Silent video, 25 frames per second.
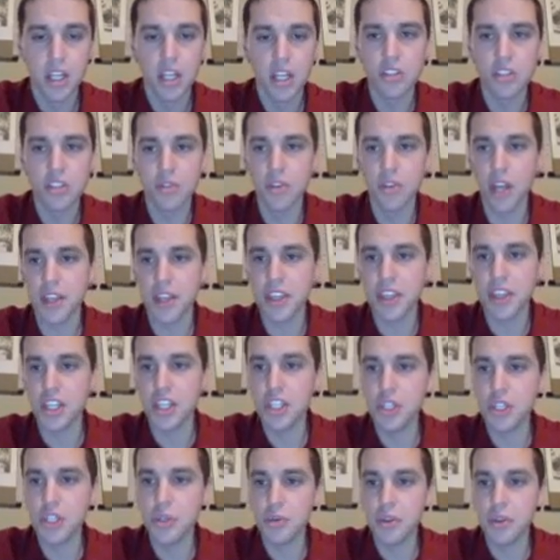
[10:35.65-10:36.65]
So
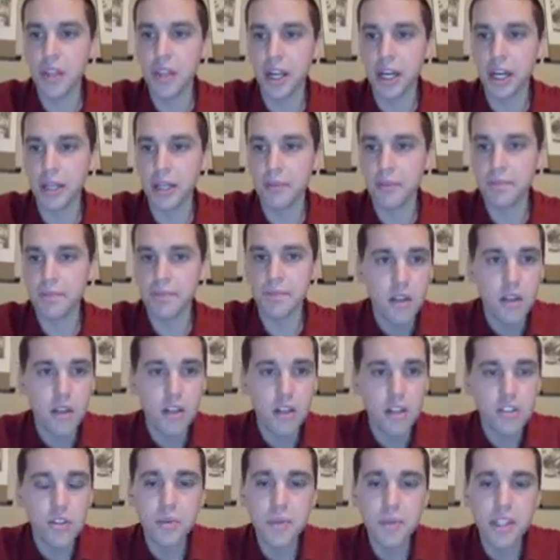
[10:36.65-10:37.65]
nothing new there.
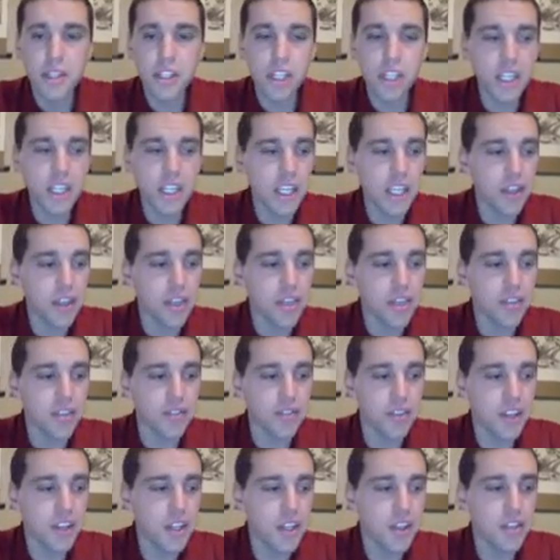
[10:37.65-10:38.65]
So when we look at
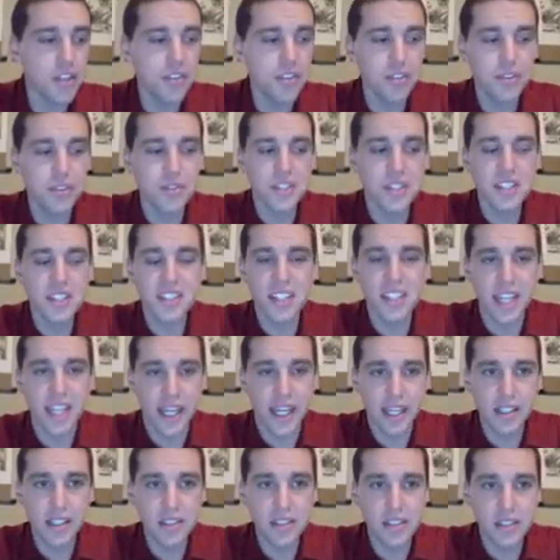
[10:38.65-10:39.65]
3 through
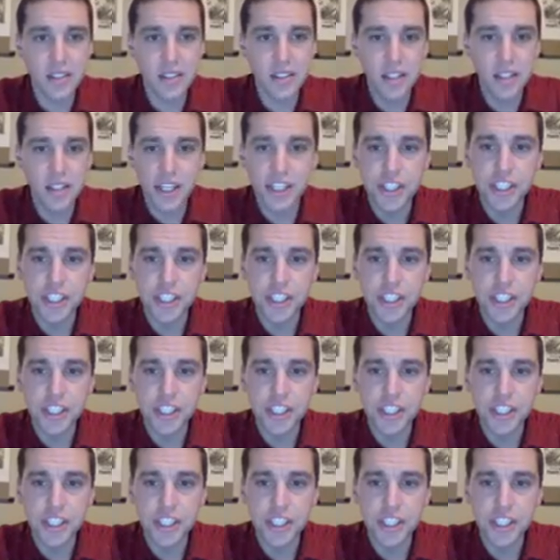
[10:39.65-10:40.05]
6,